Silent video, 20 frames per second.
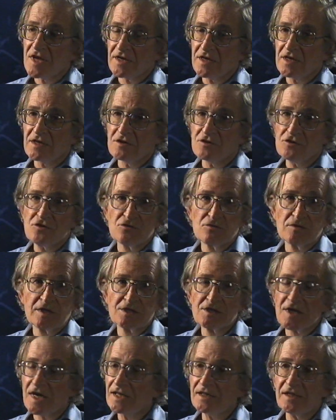They can
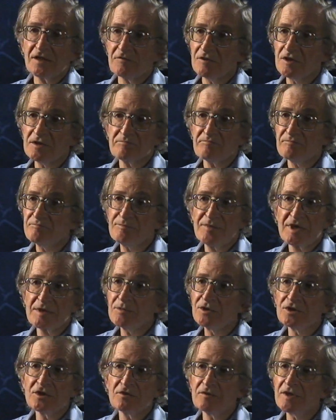do exactly what
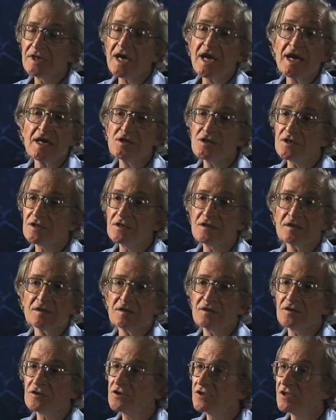people do in the
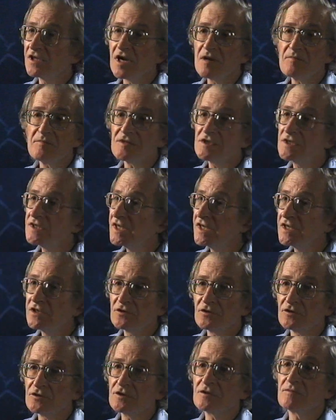Haitian slums and
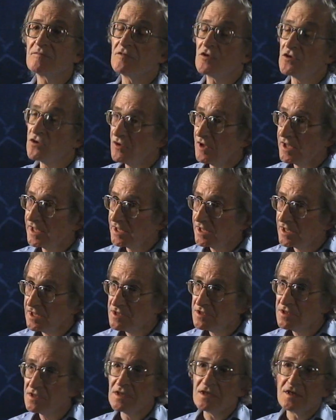hills,
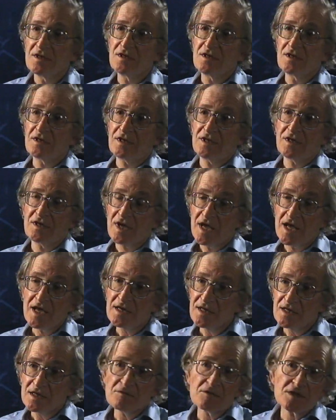organize. In
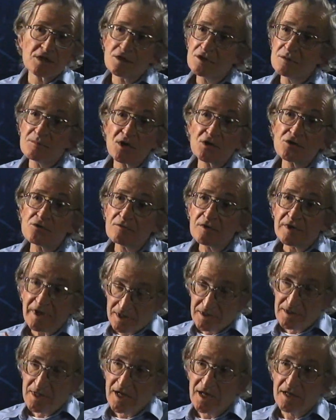Haiti, which is the most,
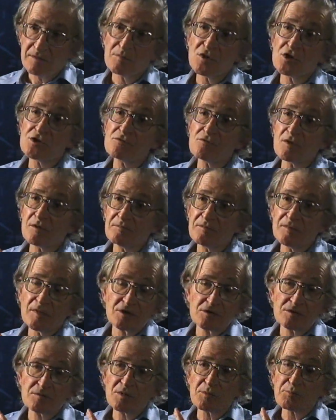take that,
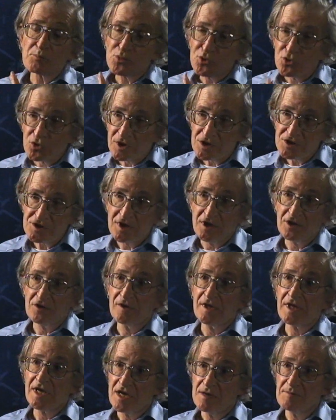the poorest
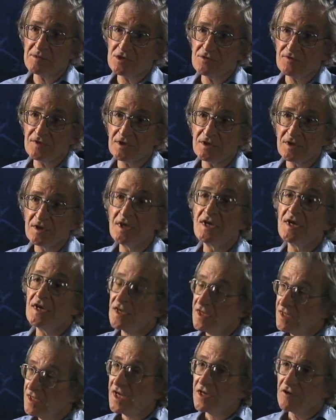country in the hemisphere,
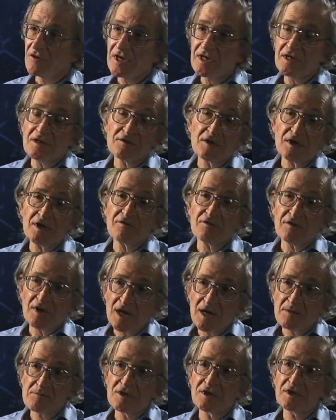they created a very
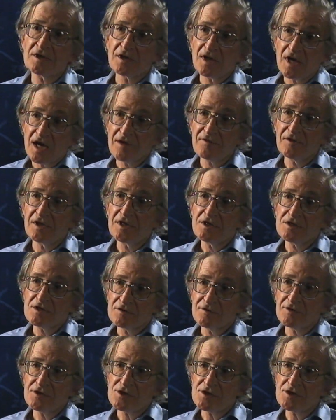vibrant, lively
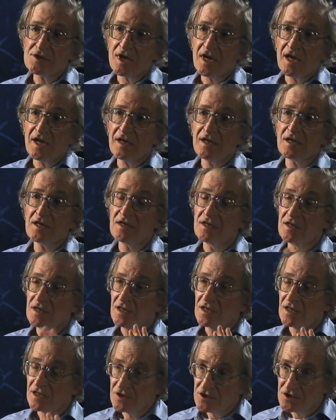civil society
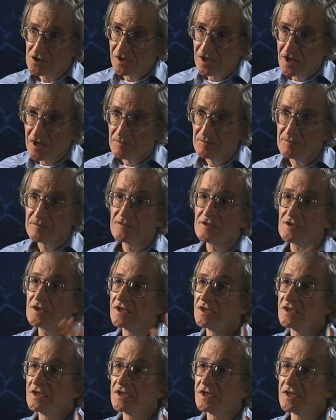in the
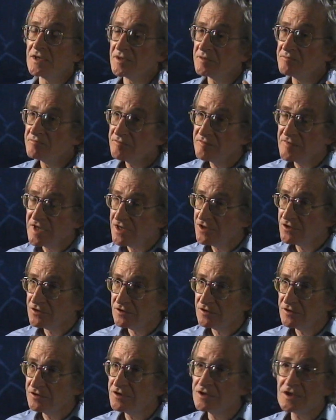slums, in the
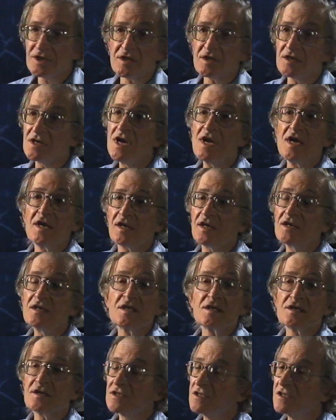hills, in
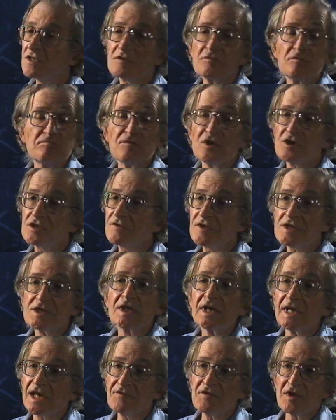conditions that most of
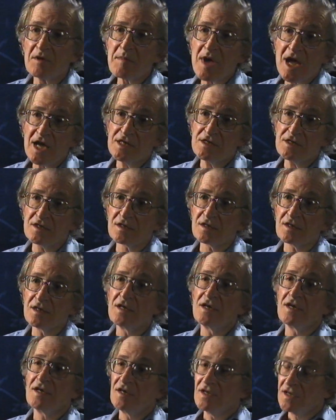us can't even imagine.
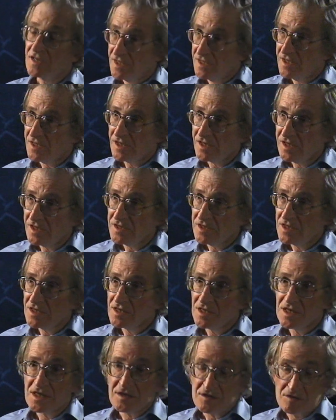
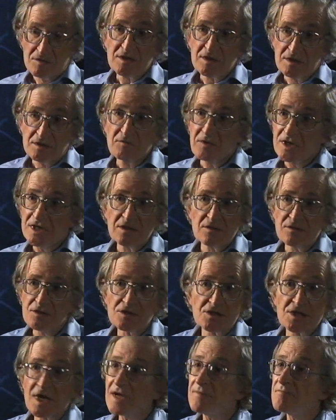We can
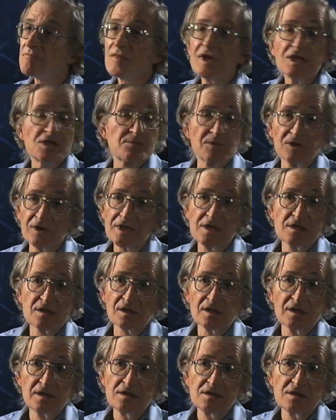do the same much more
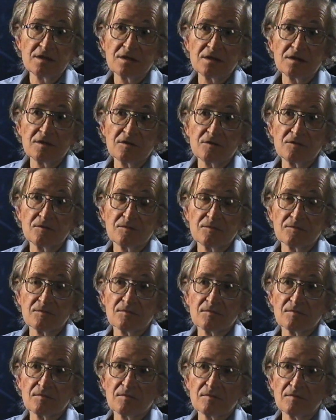easily. You've got
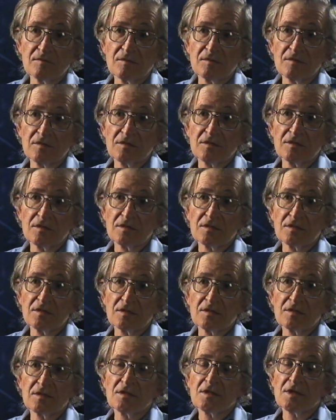community activists
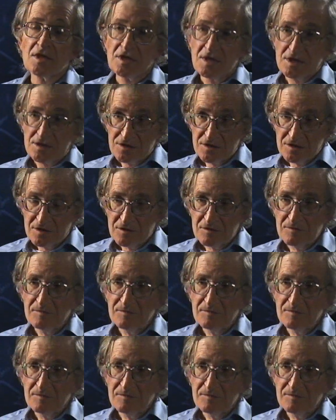in America.